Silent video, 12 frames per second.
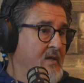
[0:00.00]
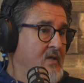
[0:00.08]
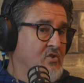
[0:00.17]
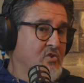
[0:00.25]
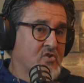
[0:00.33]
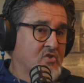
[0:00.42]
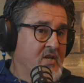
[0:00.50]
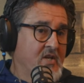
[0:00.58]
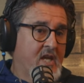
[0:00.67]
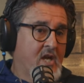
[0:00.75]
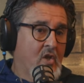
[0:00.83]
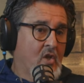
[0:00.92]
Easter
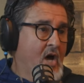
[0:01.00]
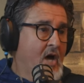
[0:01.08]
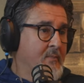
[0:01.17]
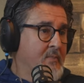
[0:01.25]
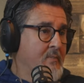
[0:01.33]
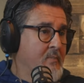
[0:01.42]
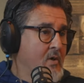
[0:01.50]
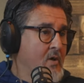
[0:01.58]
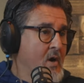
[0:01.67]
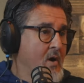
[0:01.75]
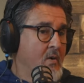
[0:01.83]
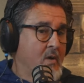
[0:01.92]
Sunday, a lot of people
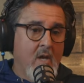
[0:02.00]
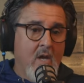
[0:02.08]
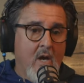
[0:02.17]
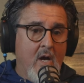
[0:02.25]
go.